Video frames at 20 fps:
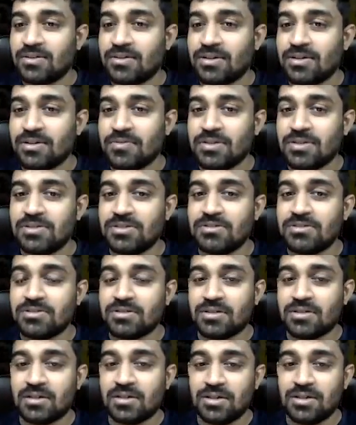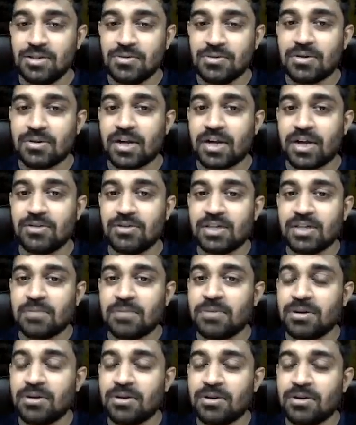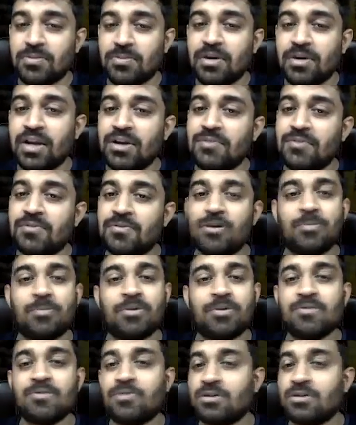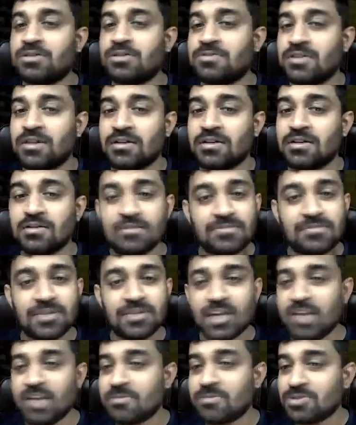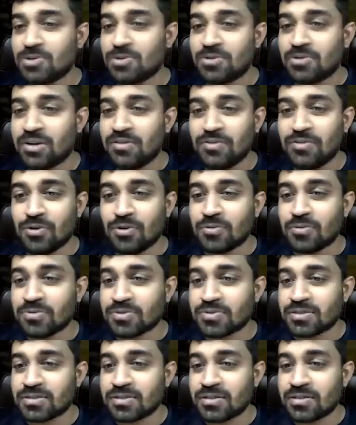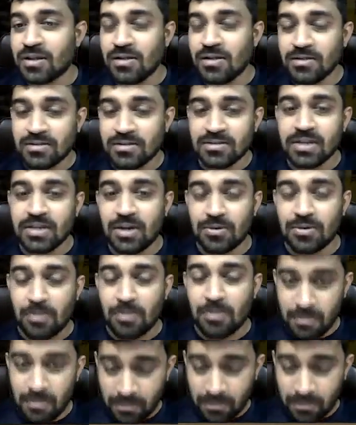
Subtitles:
in which you try to checkmate your opponent, and if your opponent falls for it, the game is over in 4 moves. Now,